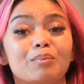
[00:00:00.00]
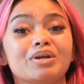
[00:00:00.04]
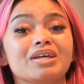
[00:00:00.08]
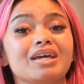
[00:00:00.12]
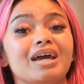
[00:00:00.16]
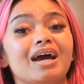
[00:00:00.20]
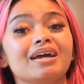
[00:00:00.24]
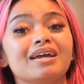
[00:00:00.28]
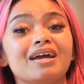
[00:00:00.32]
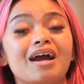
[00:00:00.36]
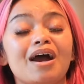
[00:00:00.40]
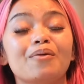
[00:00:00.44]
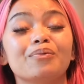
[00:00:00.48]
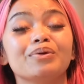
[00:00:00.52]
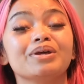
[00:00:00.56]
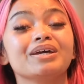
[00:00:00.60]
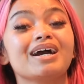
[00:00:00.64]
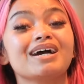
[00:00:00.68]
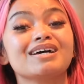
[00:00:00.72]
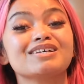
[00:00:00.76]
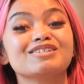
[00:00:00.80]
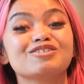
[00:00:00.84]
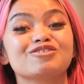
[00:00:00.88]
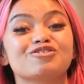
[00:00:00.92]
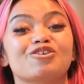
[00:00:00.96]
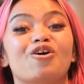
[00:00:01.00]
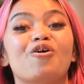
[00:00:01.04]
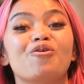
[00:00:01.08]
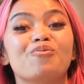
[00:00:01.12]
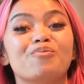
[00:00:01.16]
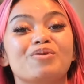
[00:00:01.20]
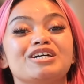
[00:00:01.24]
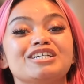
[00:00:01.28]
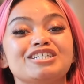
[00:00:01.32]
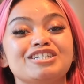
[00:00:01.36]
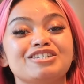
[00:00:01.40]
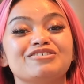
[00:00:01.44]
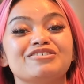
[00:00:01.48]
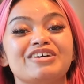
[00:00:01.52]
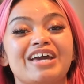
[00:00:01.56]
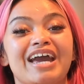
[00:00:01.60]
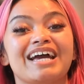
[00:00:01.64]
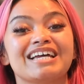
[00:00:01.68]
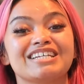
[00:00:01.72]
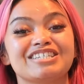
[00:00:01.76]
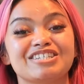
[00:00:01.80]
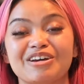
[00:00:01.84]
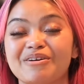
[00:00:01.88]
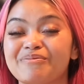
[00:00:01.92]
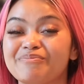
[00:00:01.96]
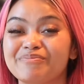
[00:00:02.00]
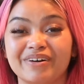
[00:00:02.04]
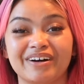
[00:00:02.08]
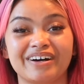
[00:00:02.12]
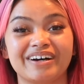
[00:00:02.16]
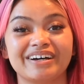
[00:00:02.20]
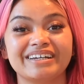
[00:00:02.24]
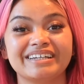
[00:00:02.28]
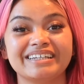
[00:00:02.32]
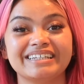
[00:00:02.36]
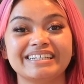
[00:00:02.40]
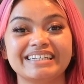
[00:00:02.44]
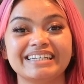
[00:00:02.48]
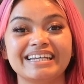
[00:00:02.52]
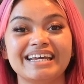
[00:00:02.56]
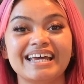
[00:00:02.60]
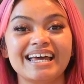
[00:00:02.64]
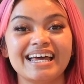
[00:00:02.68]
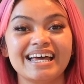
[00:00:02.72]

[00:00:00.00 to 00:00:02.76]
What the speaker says: But yeah, y'all, we got so much to catch up on.